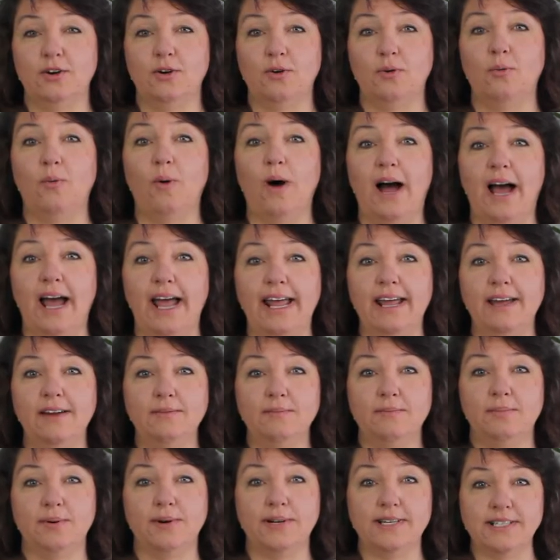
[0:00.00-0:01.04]
why
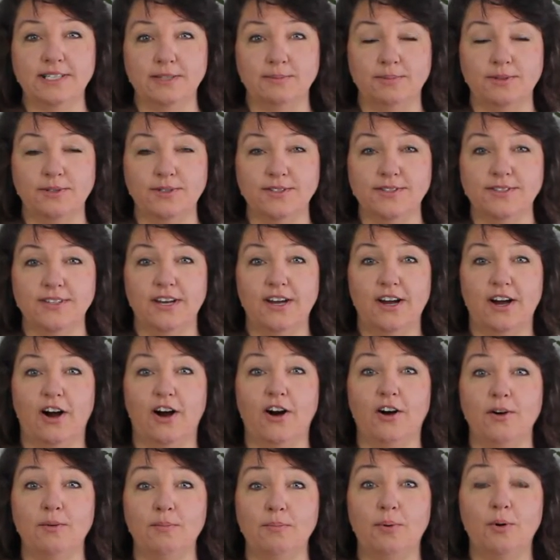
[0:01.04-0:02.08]
principles
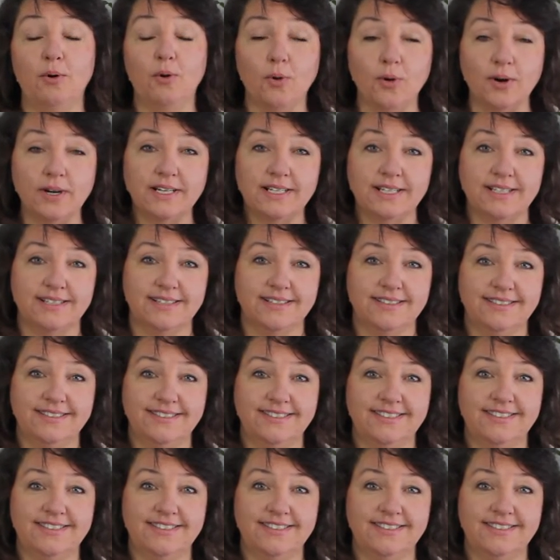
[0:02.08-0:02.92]
are important